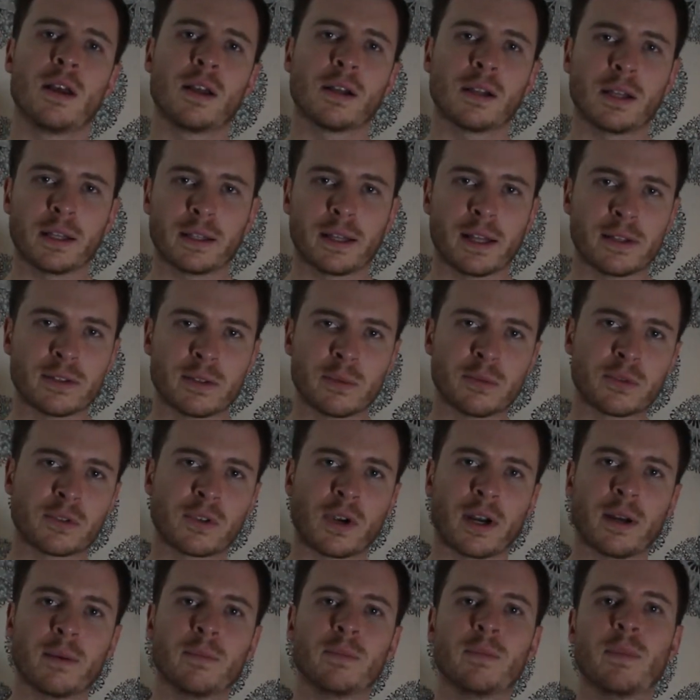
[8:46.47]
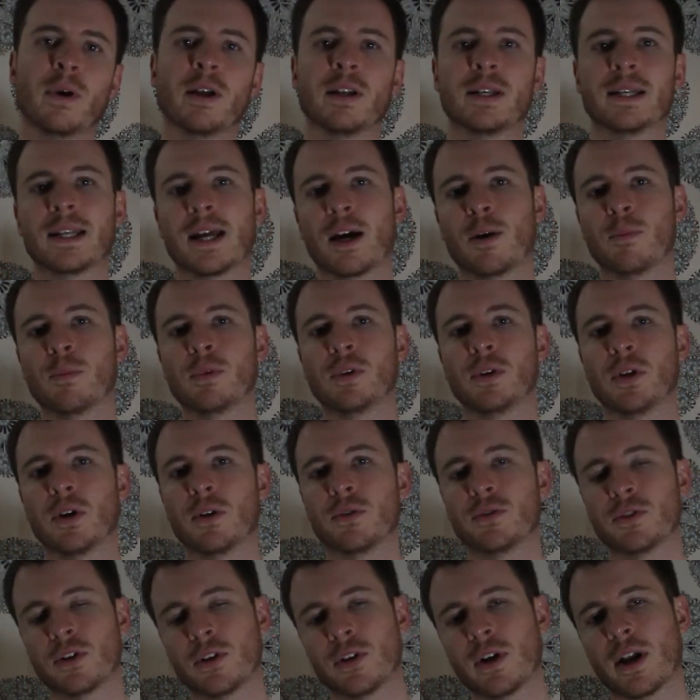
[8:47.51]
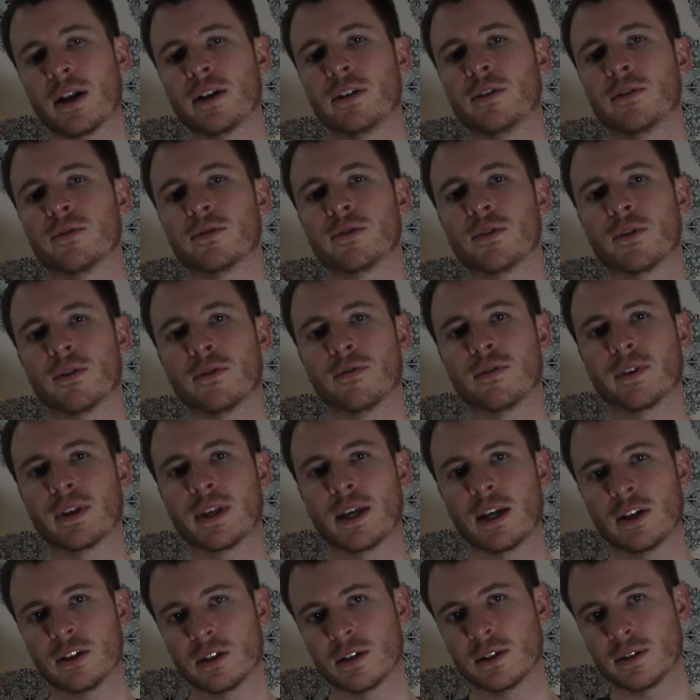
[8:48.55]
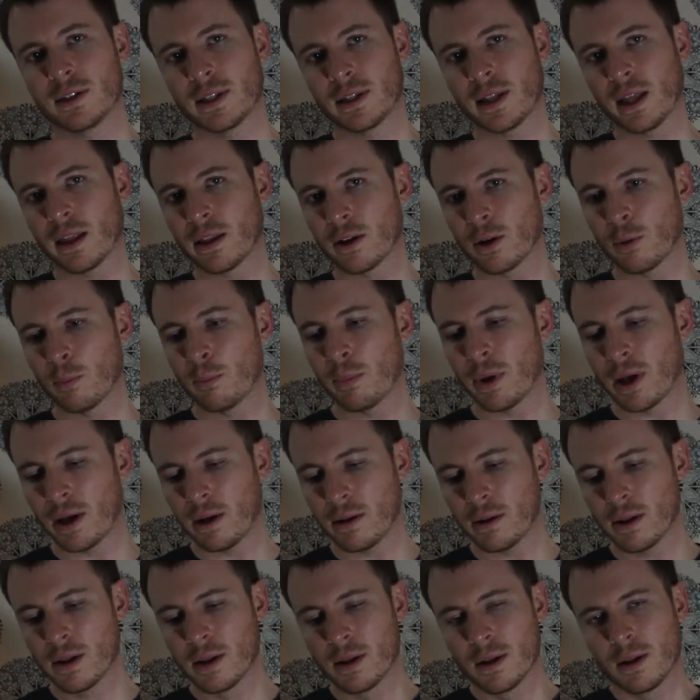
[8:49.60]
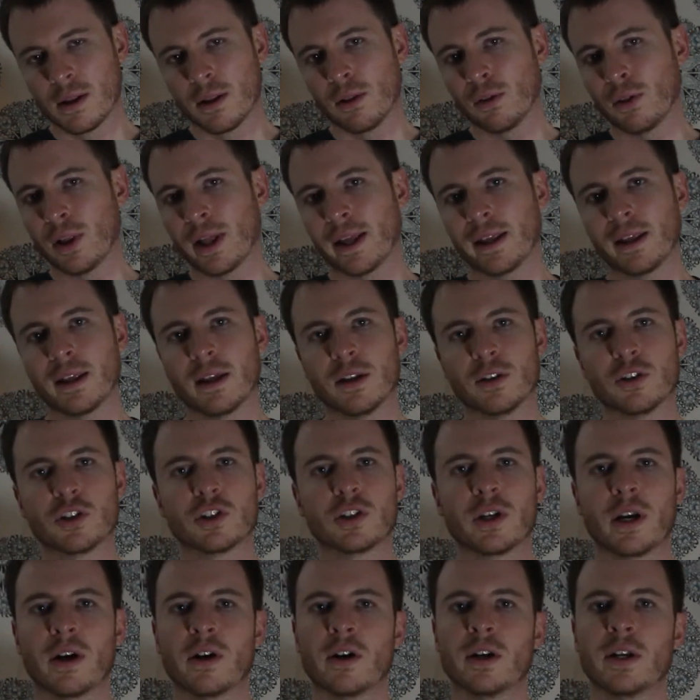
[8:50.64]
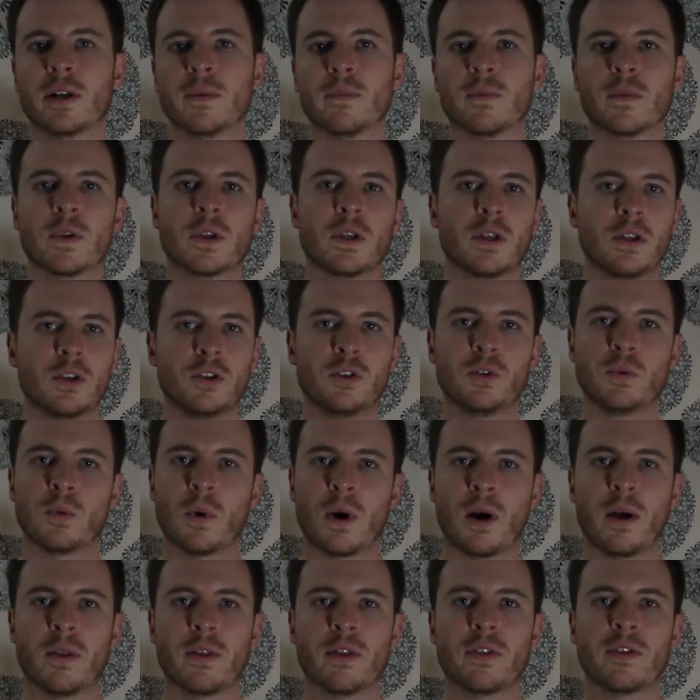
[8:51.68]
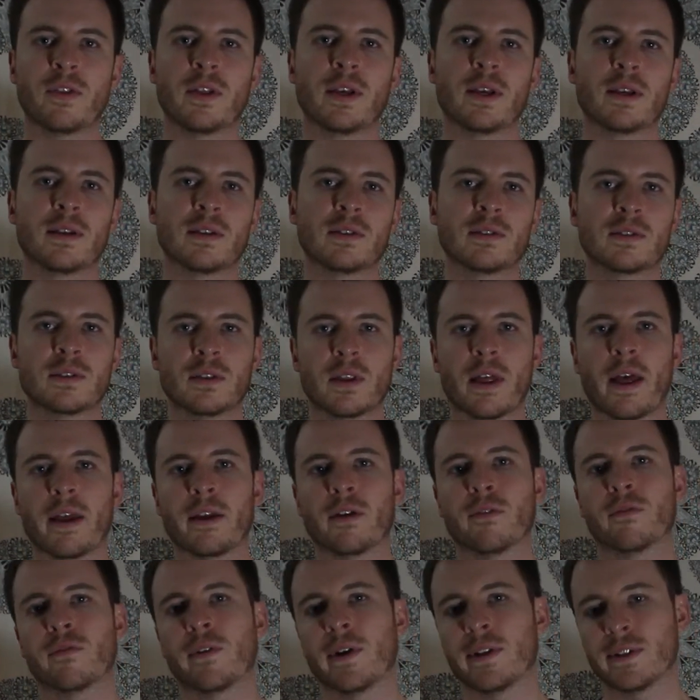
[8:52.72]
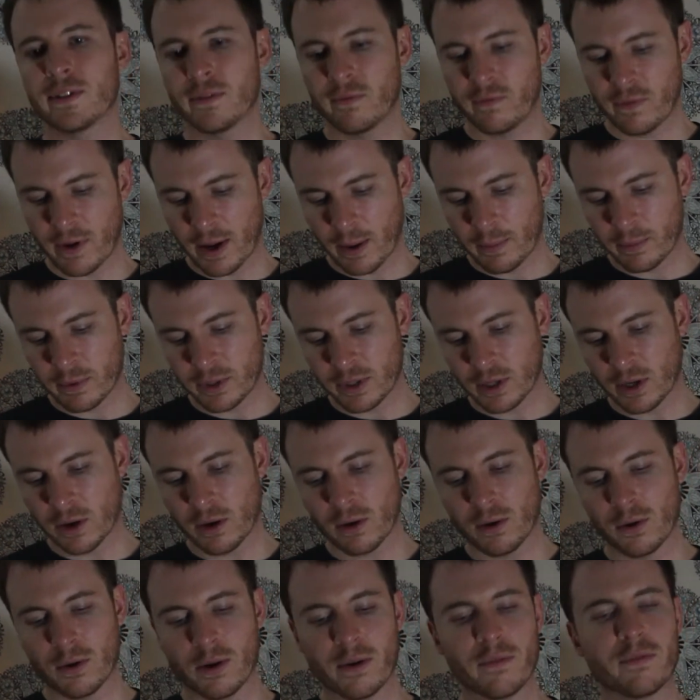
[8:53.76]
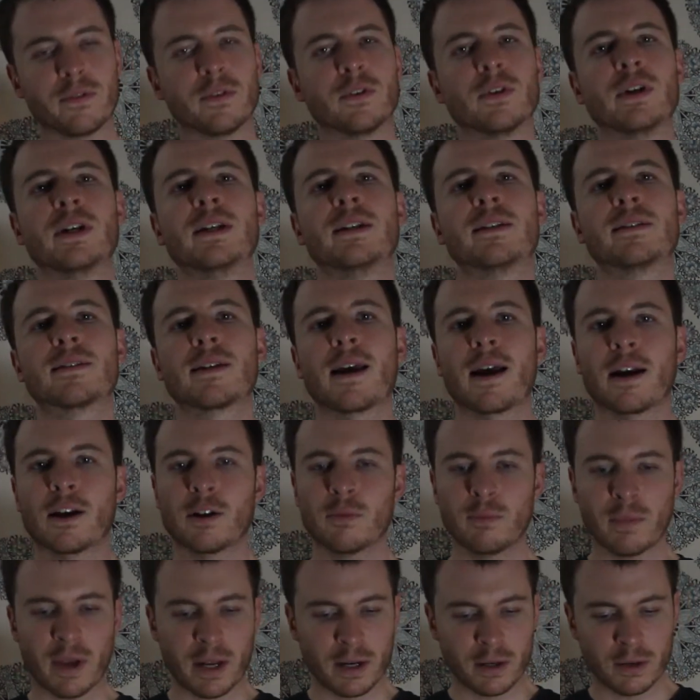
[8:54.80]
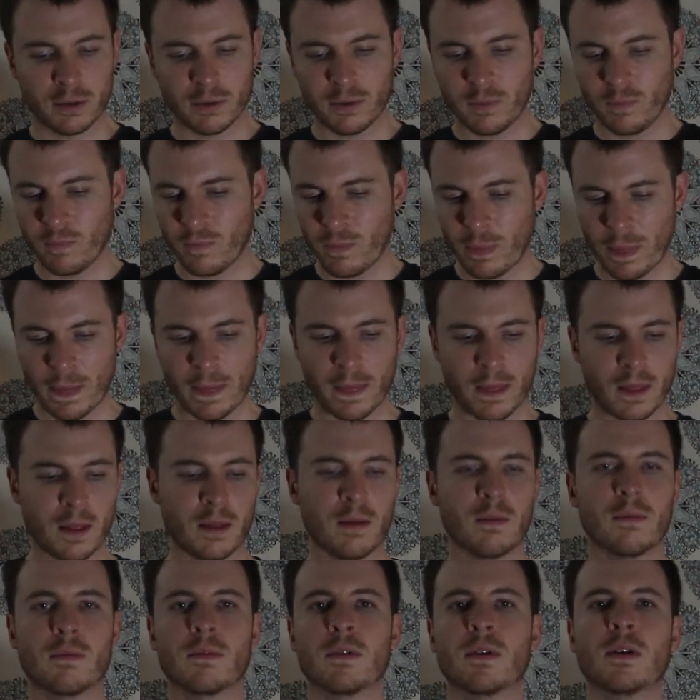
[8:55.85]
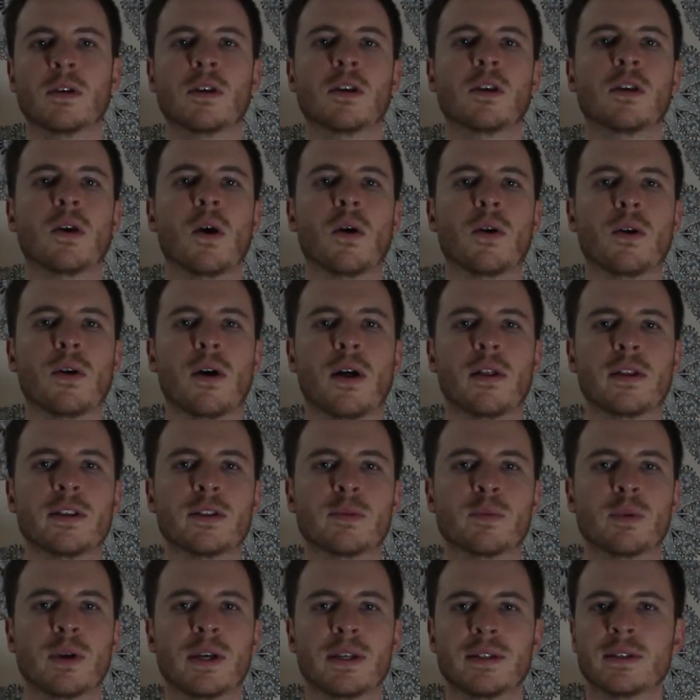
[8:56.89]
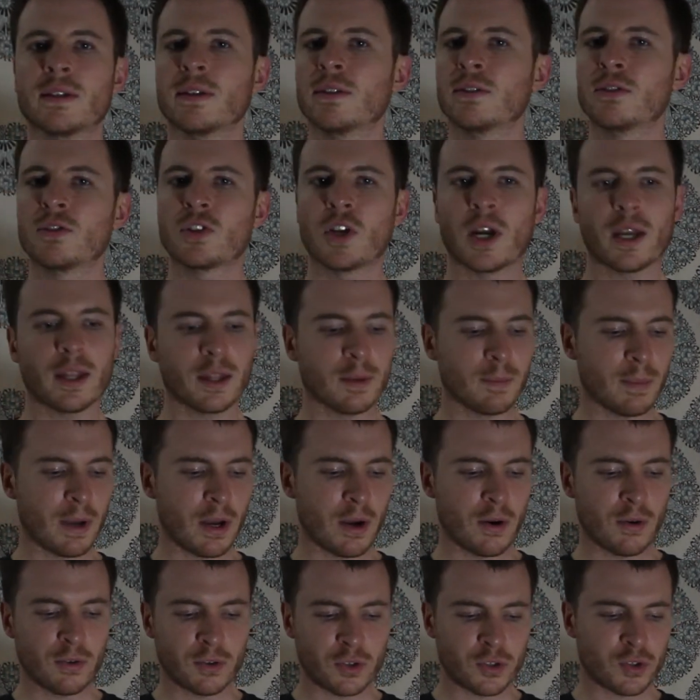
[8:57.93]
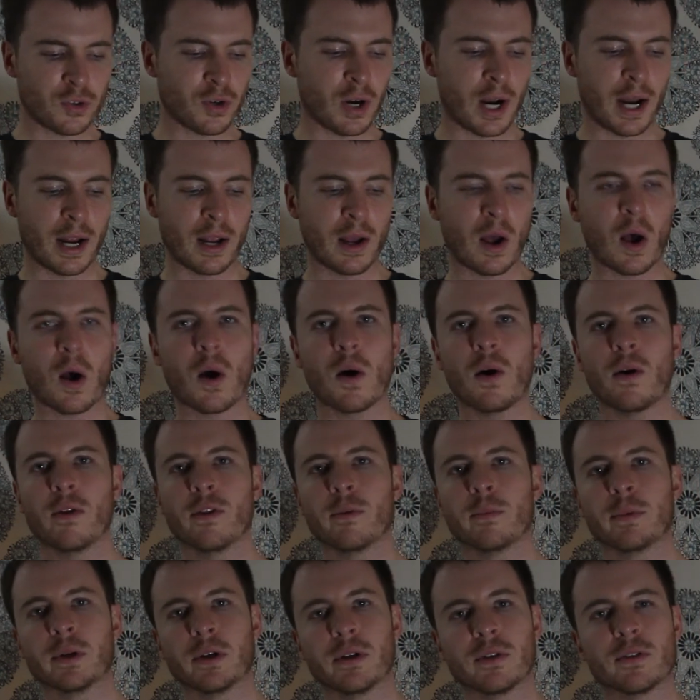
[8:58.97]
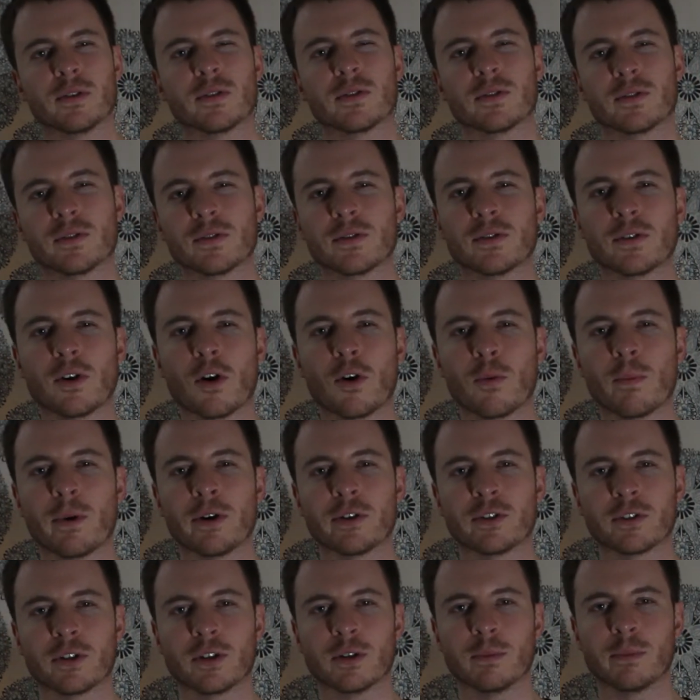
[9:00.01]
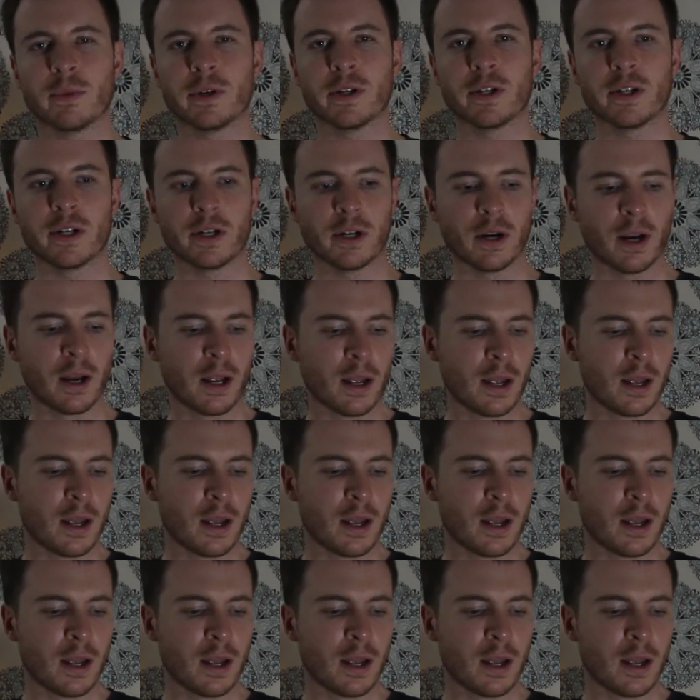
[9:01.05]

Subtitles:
Click that subscribe button down below. Turn on those notifications, hit that little bell. Like it, share it, do all the things. Let your friends and family know. If you're in Sacramento, go to all these places, check them out, try all the beer. There's so much good beer here.